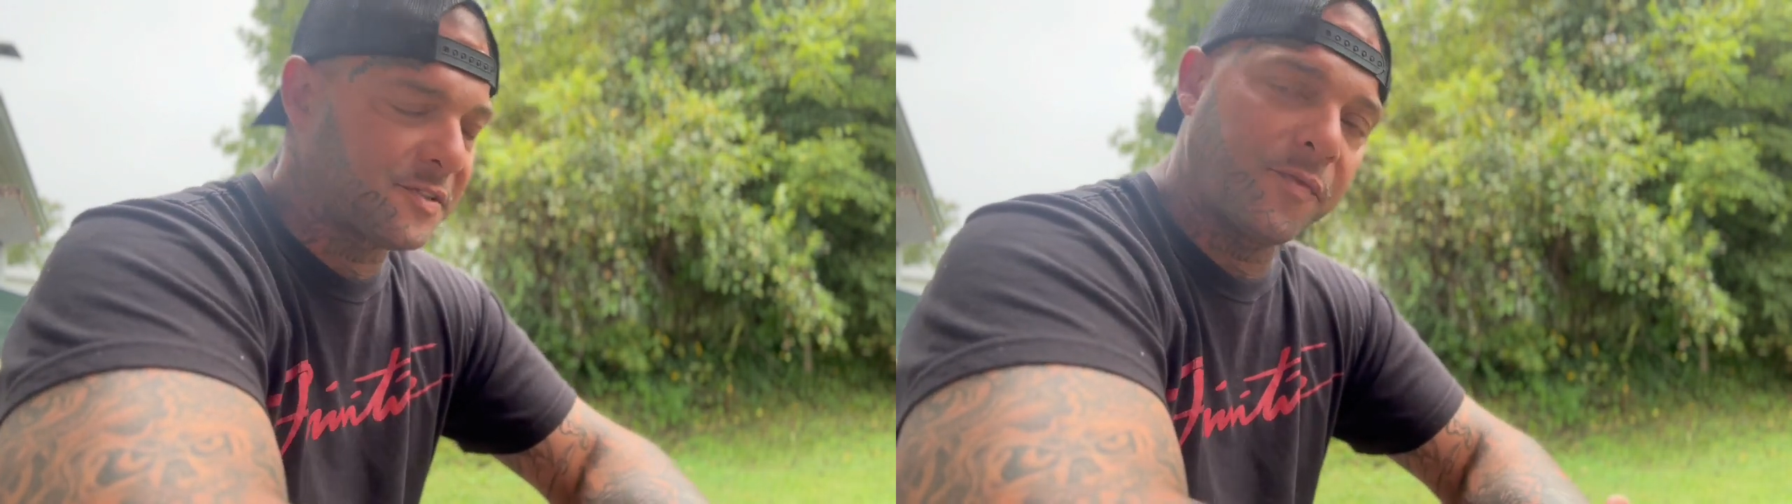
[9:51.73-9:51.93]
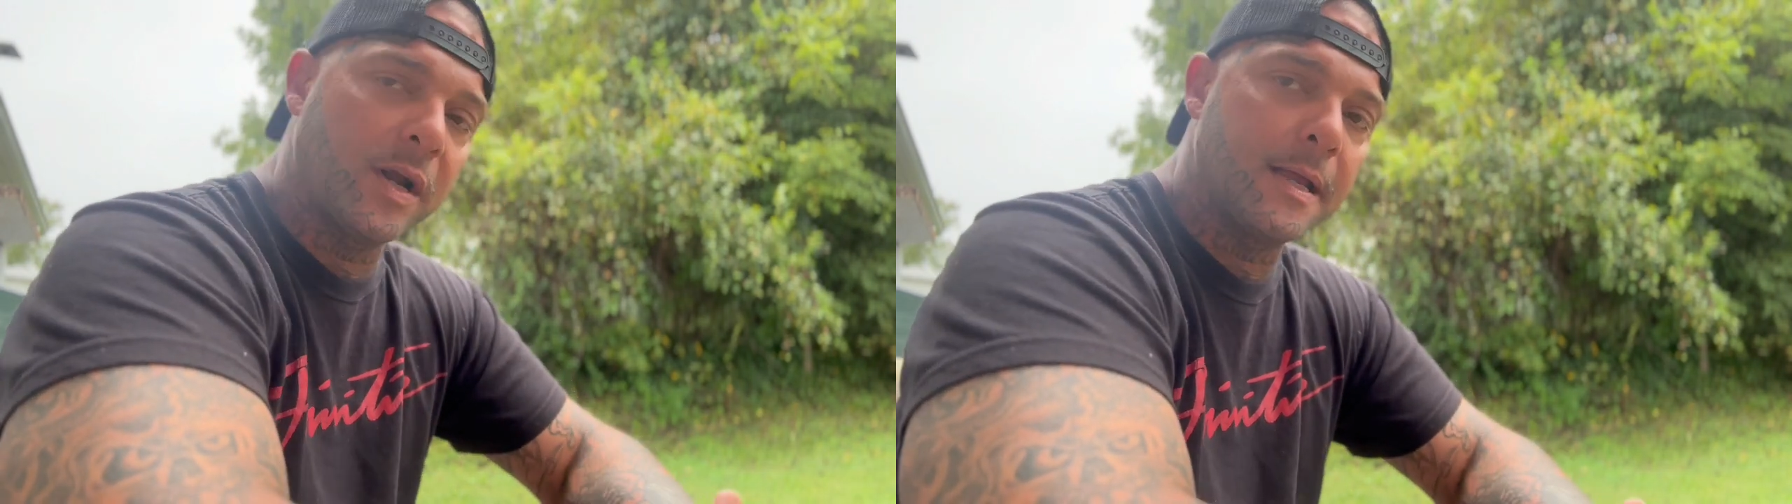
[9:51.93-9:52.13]

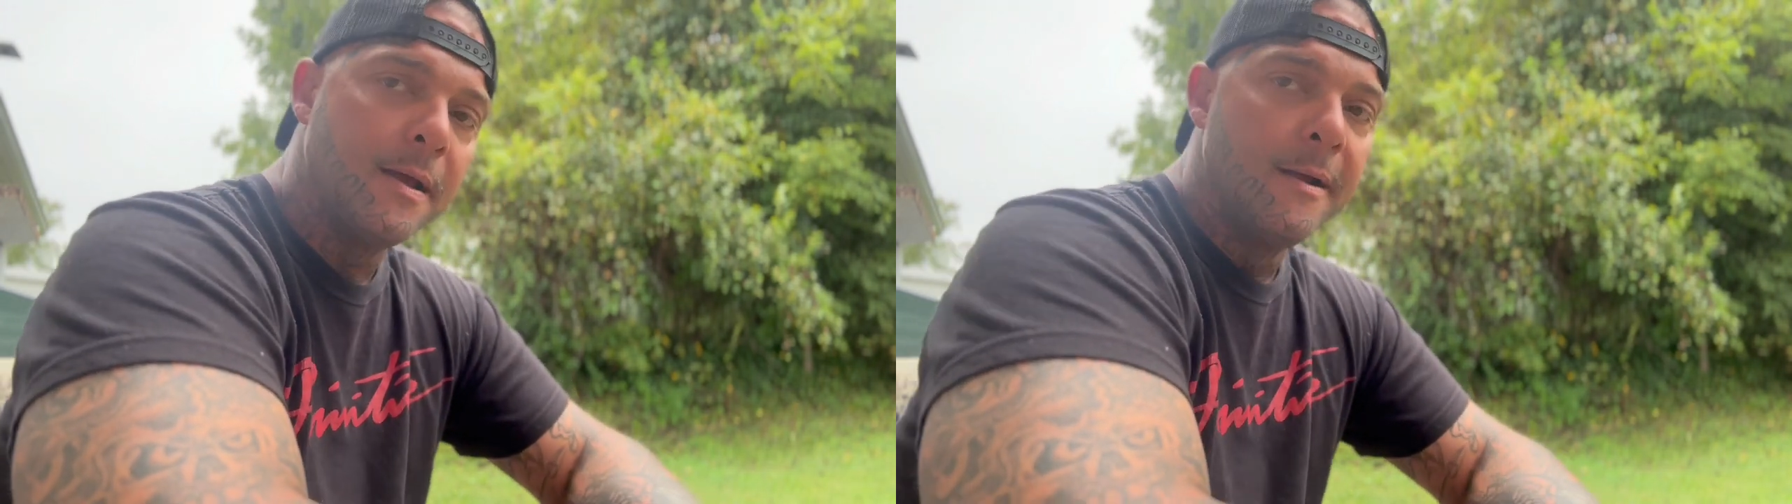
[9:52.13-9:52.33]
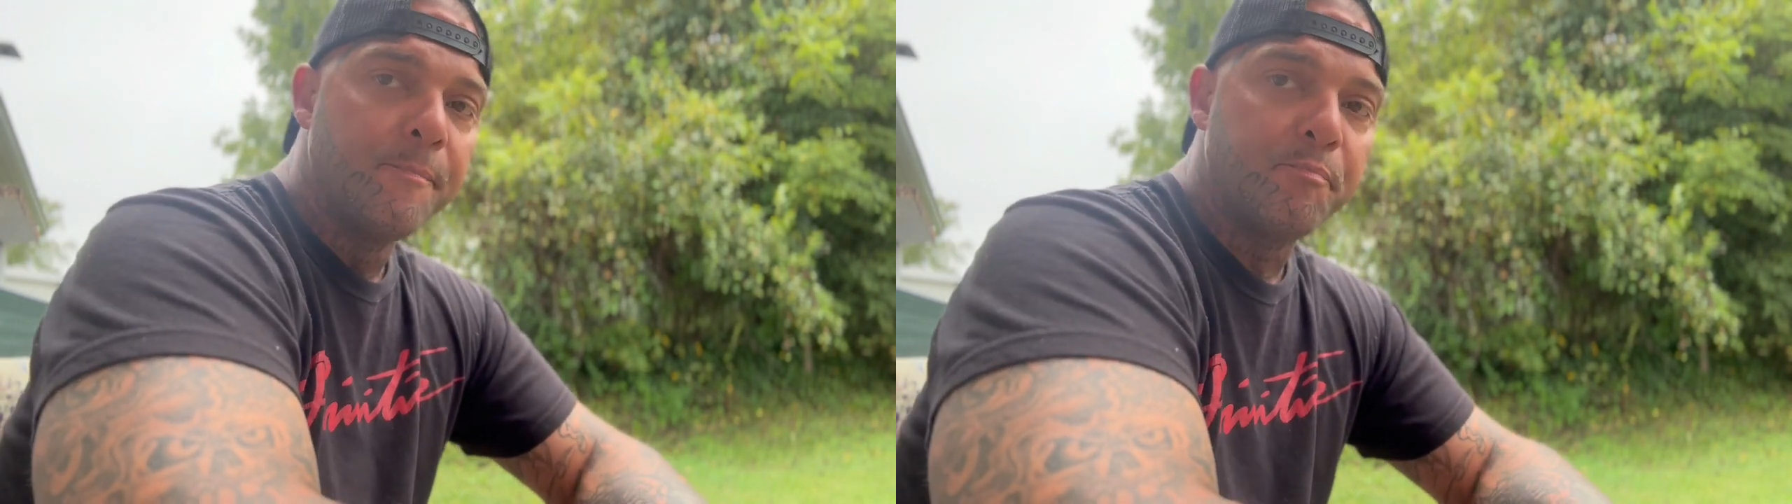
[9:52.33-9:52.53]
funny,
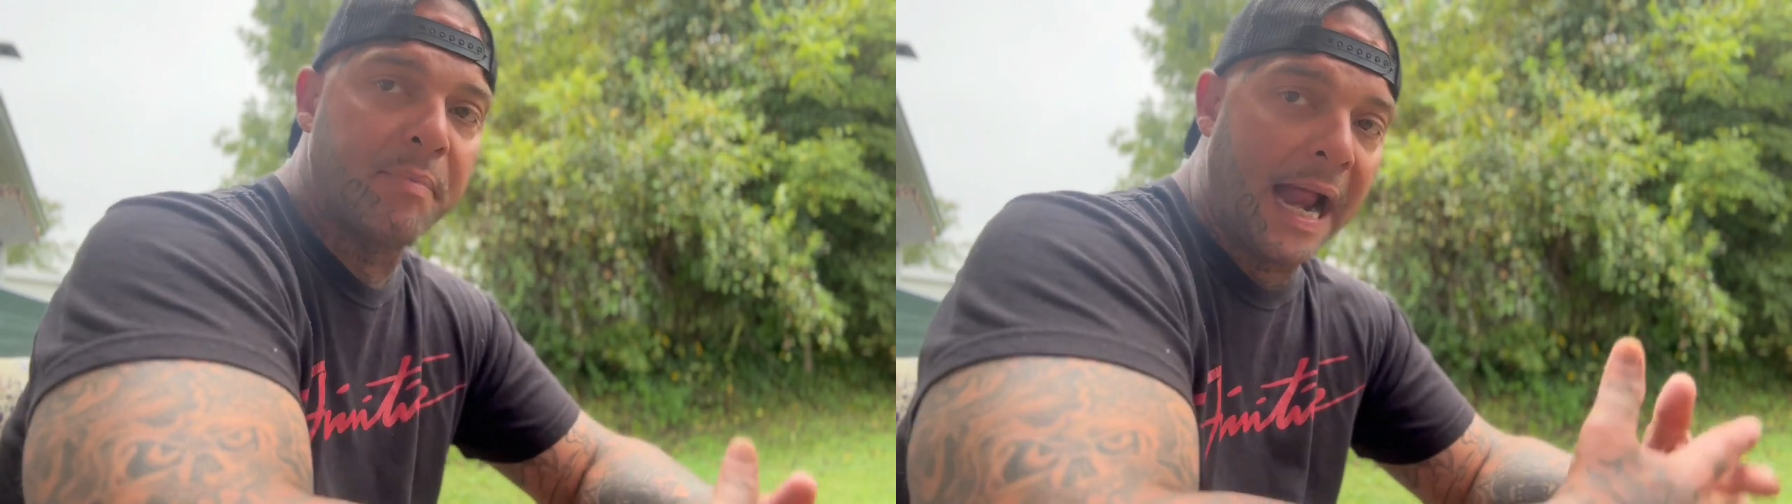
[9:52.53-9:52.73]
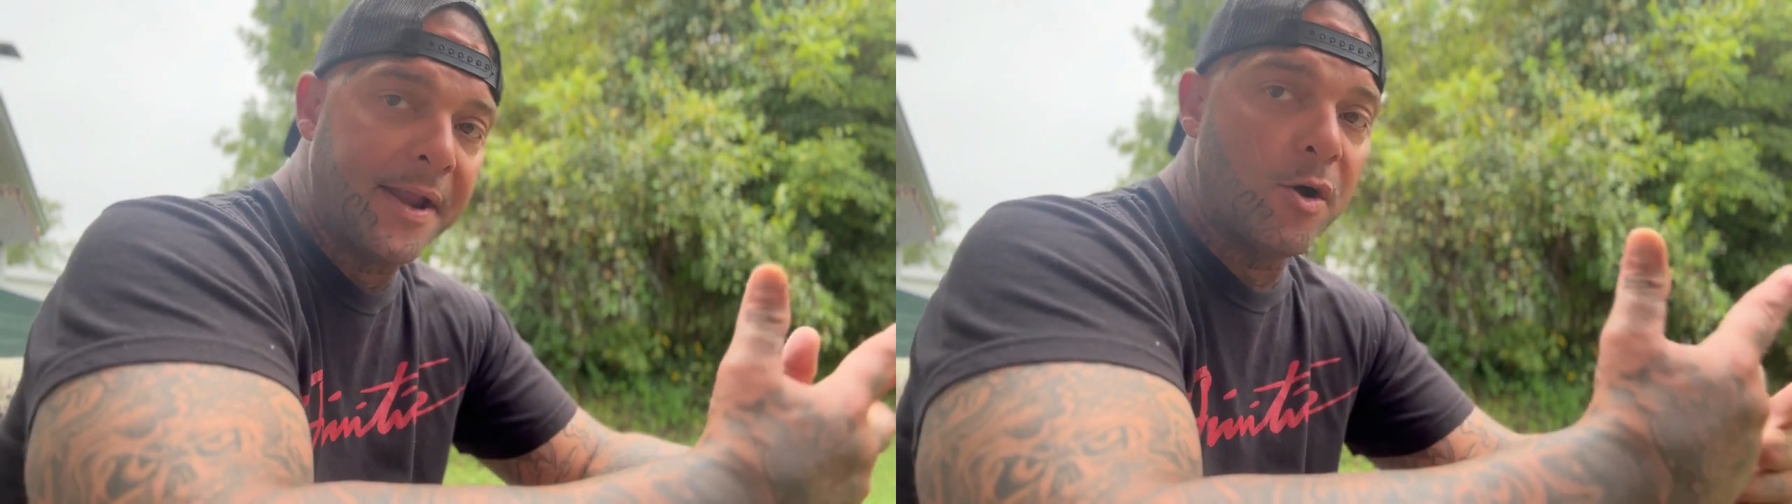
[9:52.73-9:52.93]

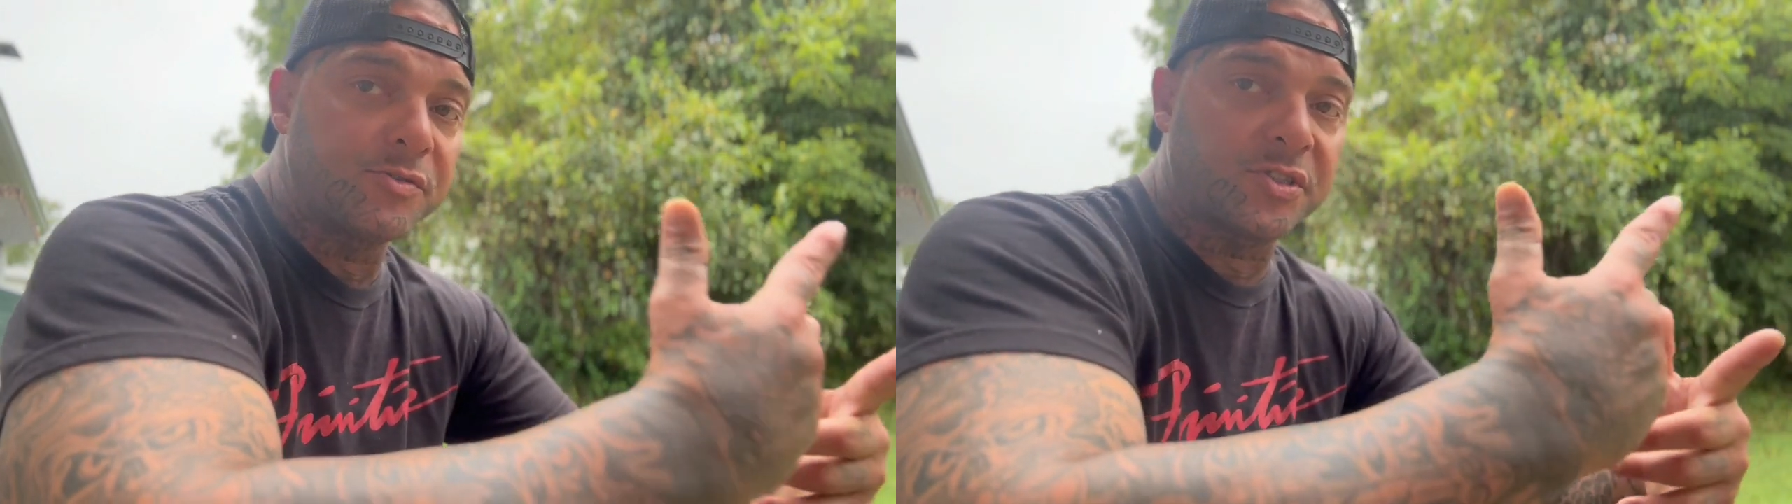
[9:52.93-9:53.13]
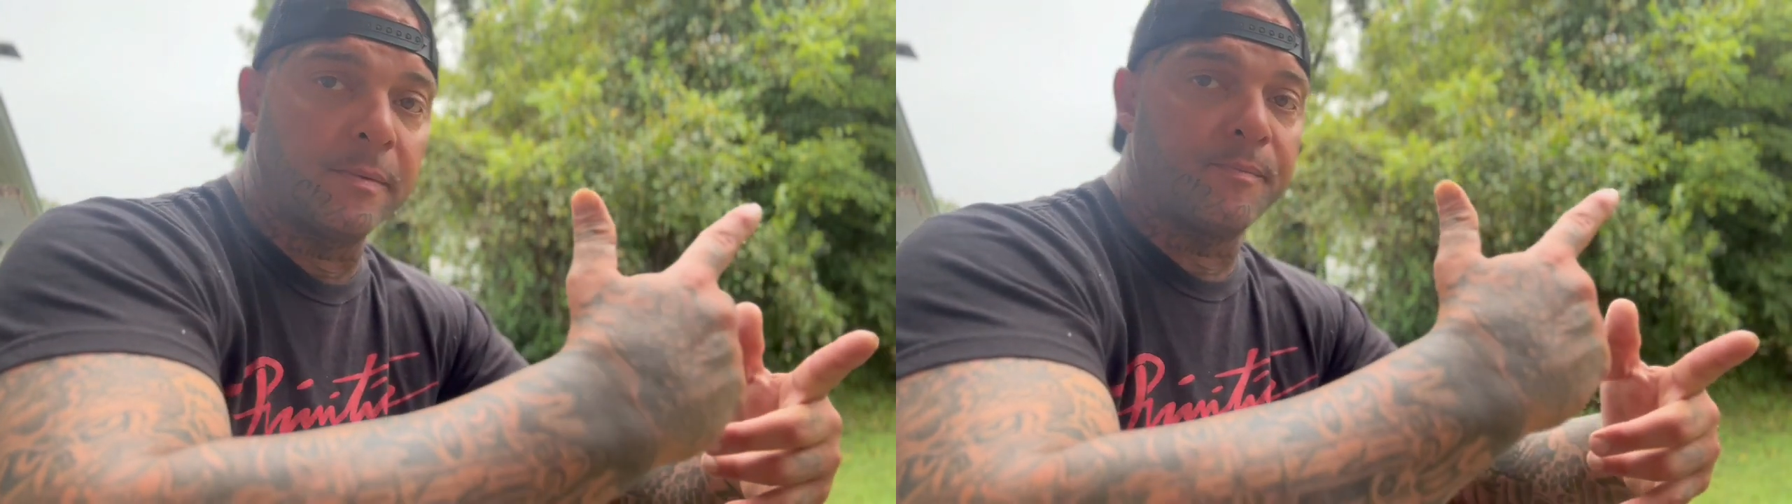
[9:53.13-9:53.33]
but I know
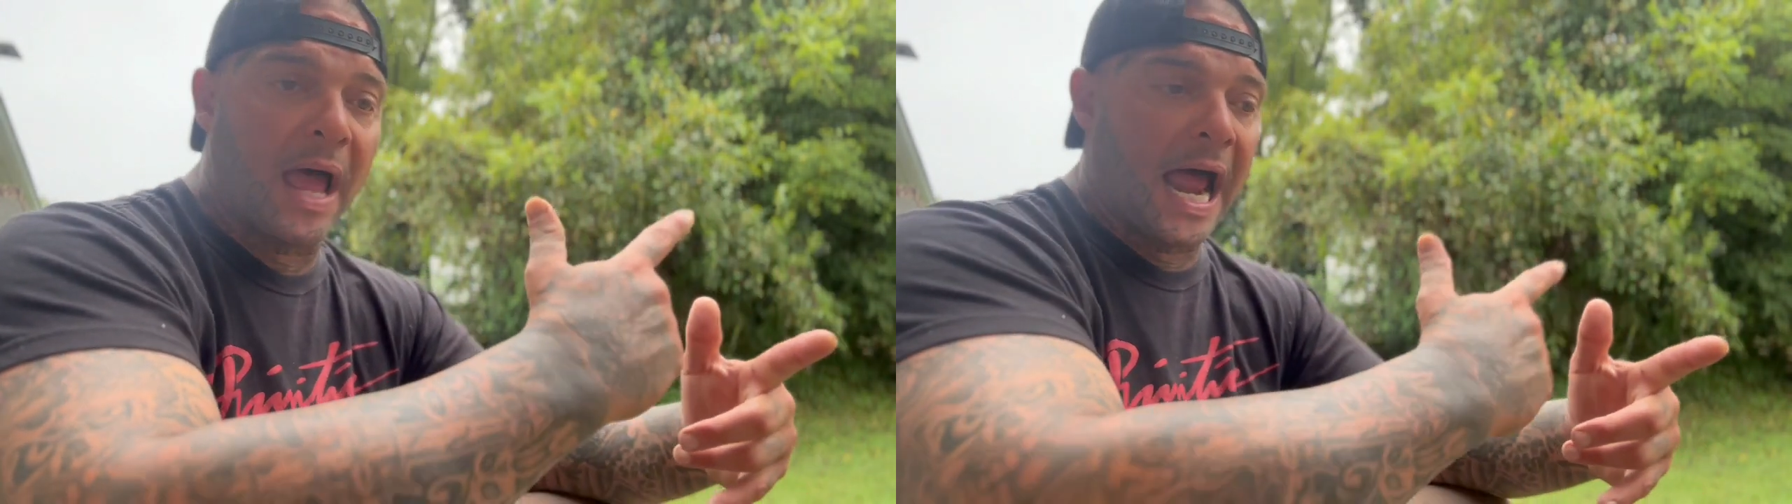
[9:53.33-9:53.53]
some